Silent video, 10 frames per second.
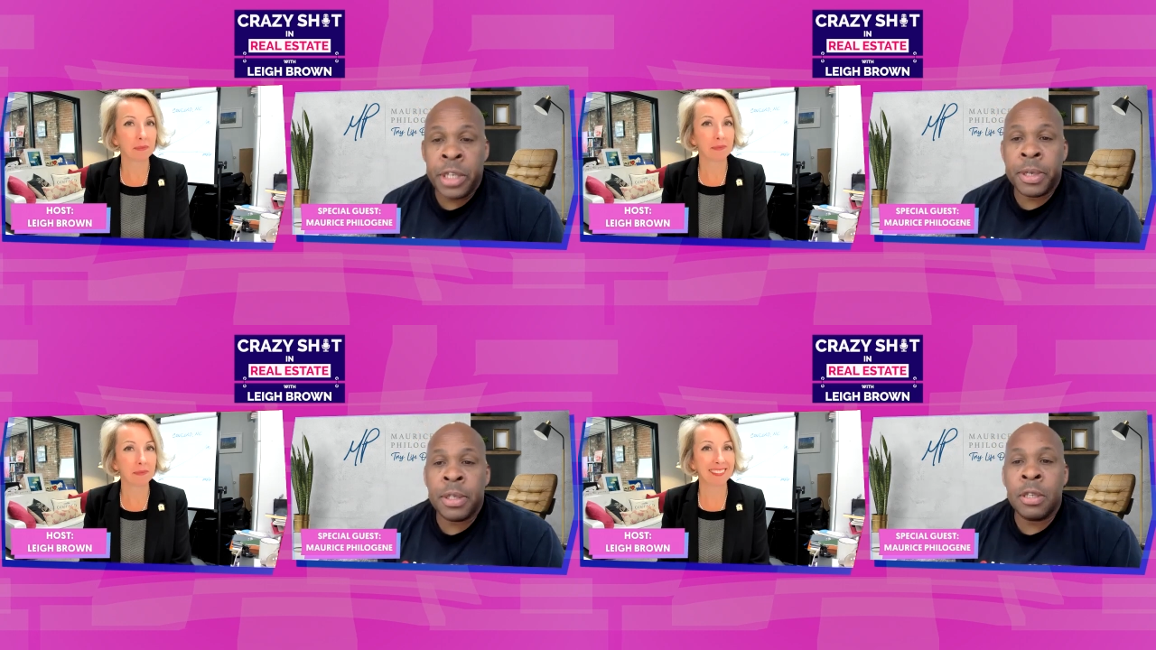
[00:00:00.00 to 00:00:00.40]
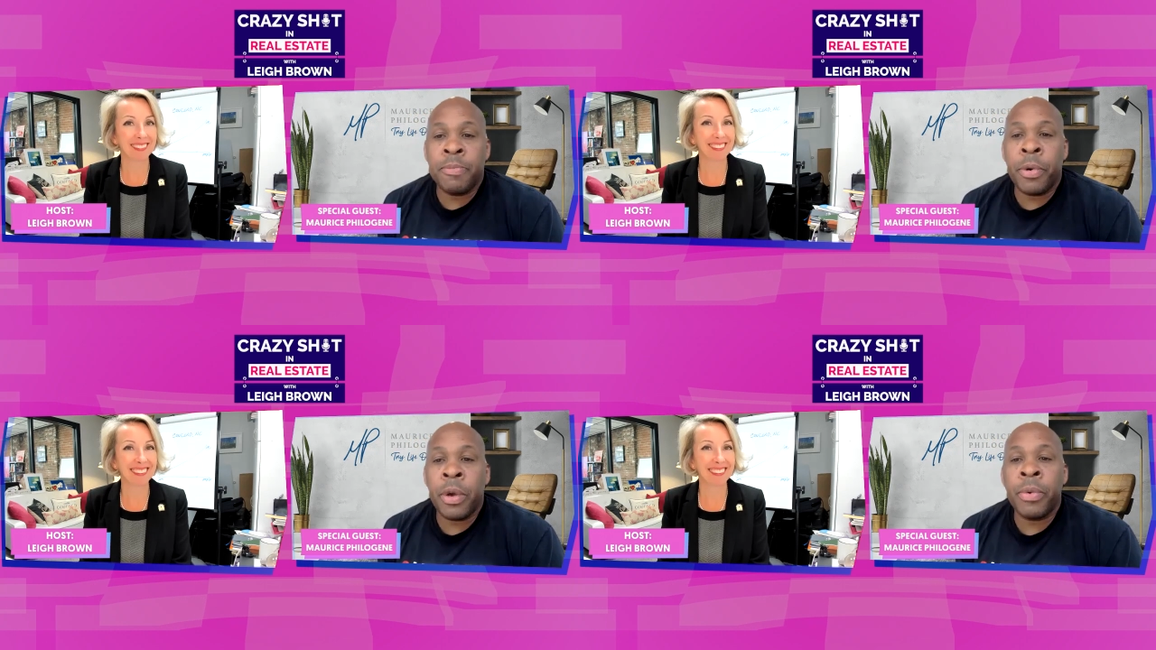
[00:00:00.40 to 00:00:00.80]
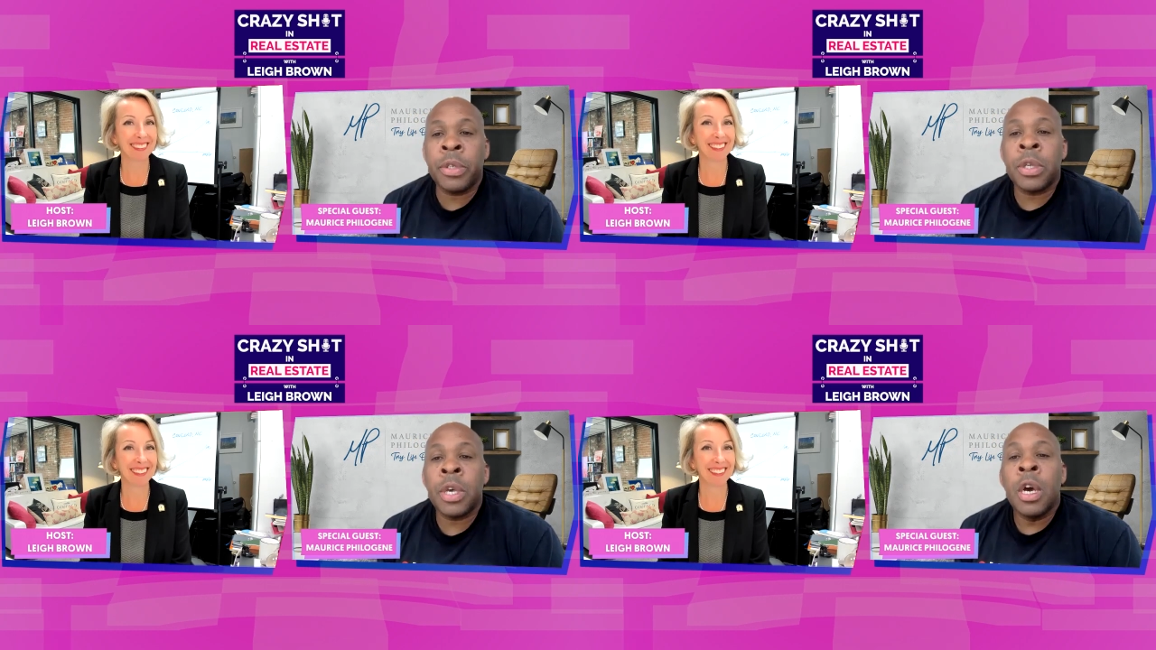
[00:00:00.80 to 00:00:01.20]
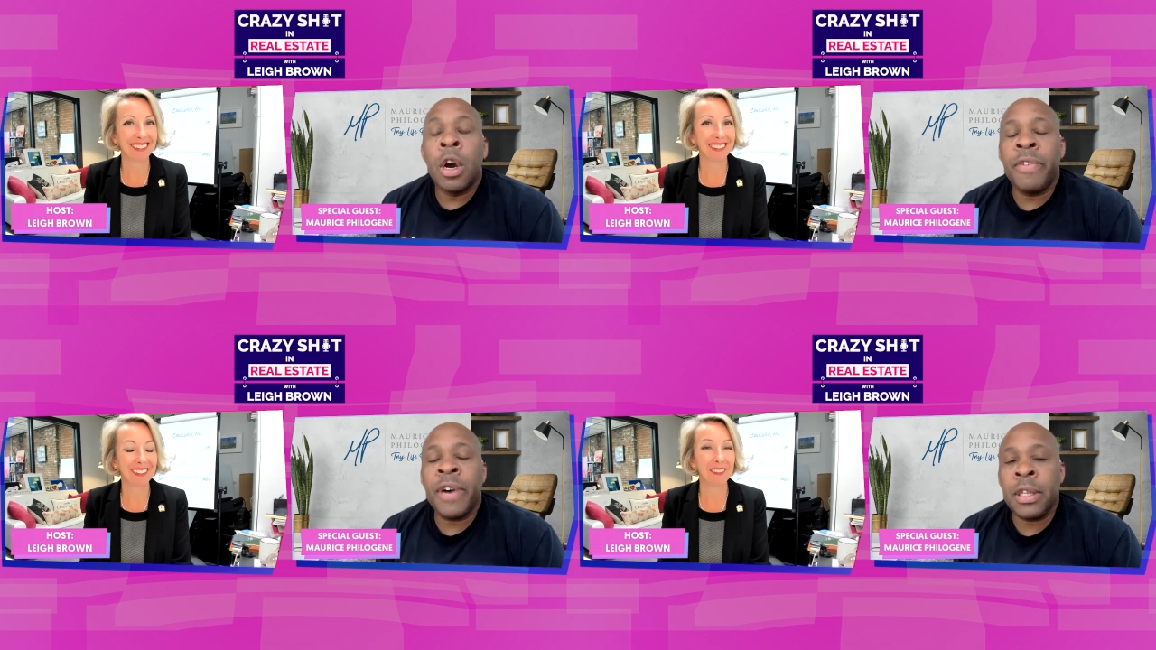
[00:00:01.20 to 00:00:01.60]
Speaker 1: because his point was
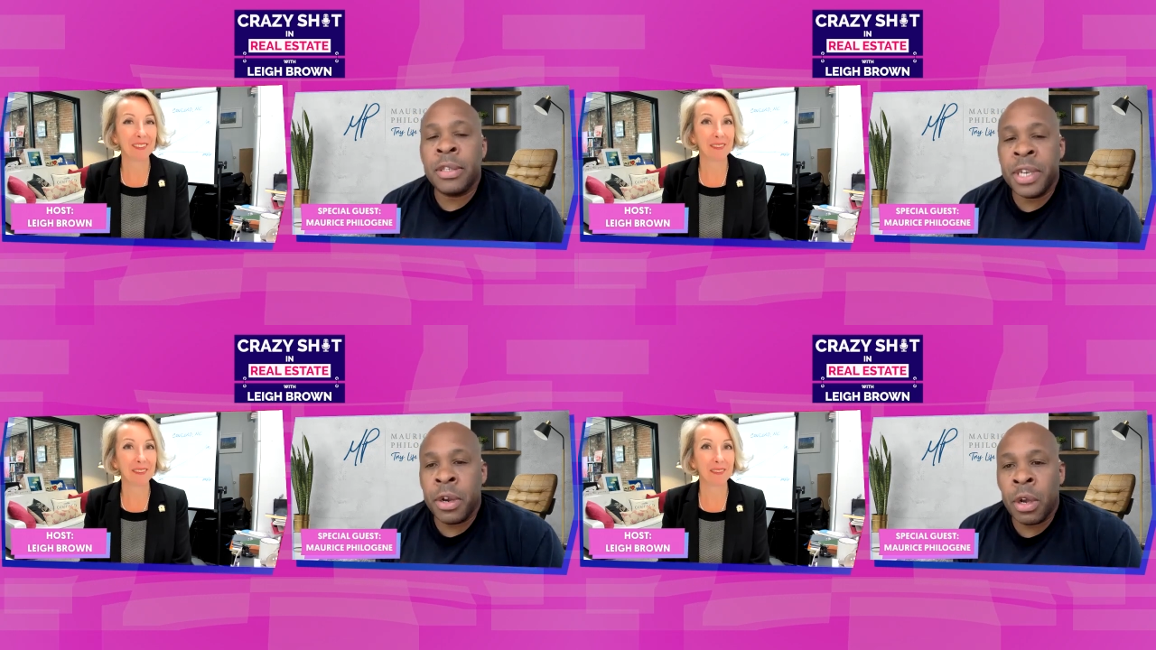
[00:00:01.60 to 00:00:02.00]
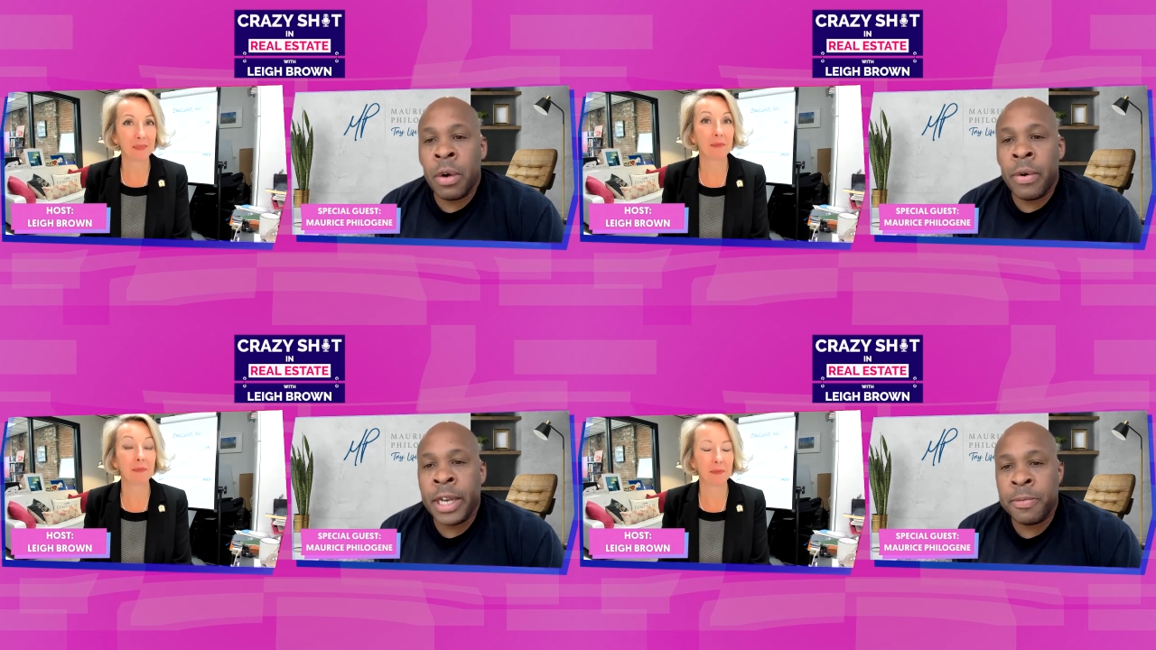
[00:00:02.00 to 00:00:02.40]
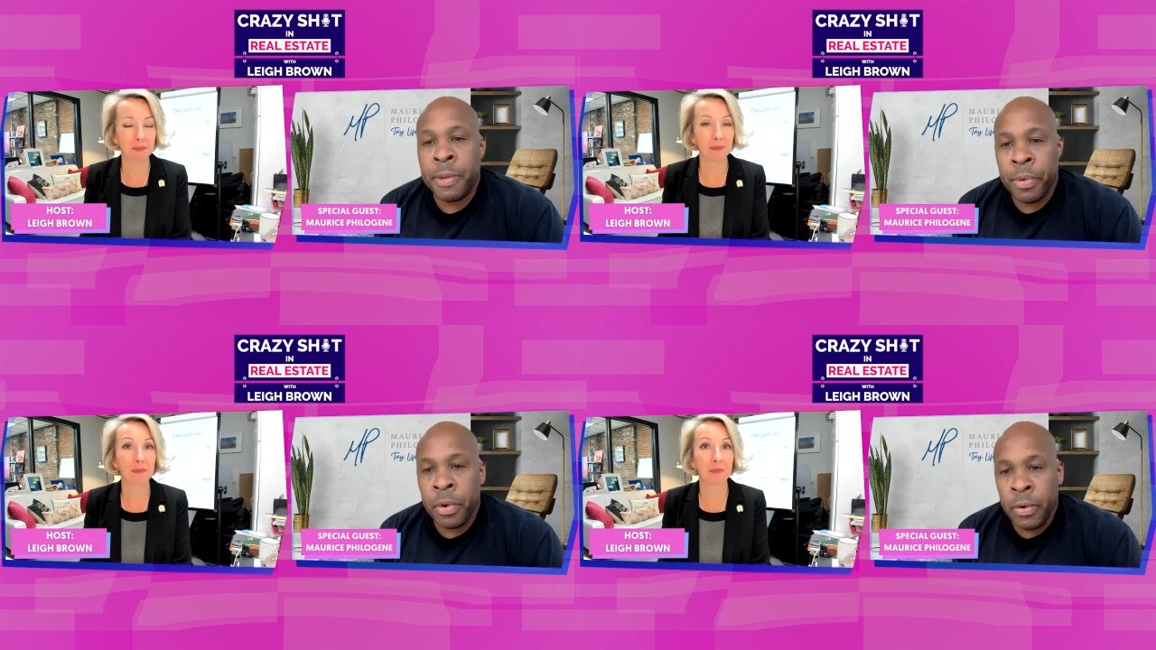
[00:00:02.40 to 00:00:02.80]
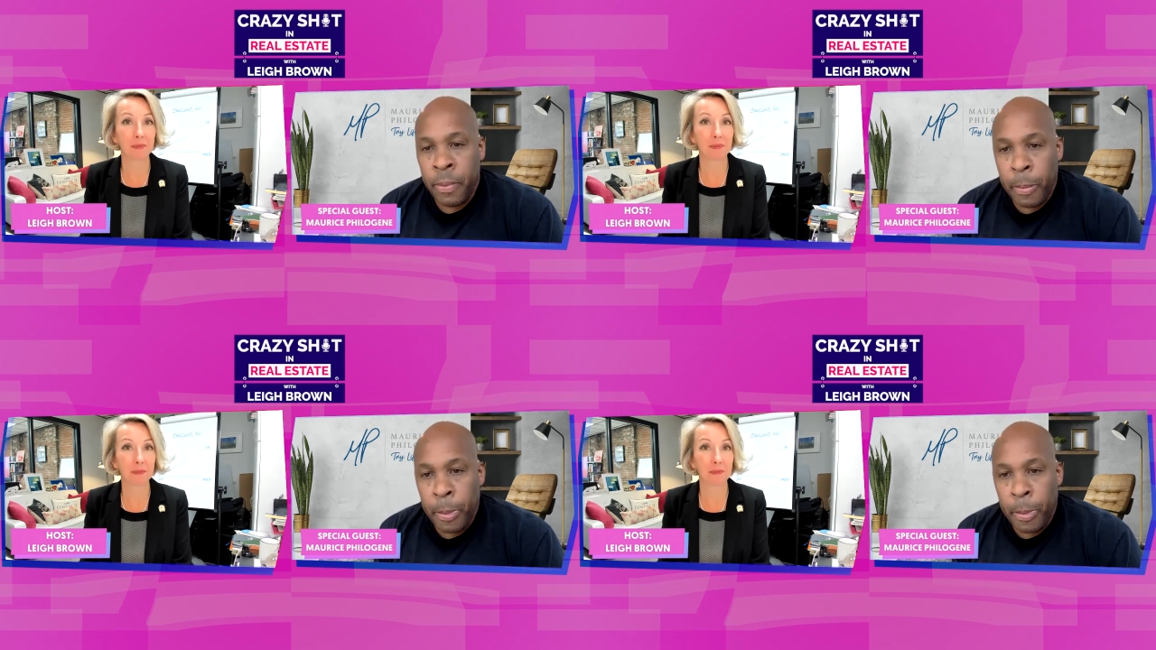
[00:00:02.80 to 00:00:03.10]
go volunteer and go ask people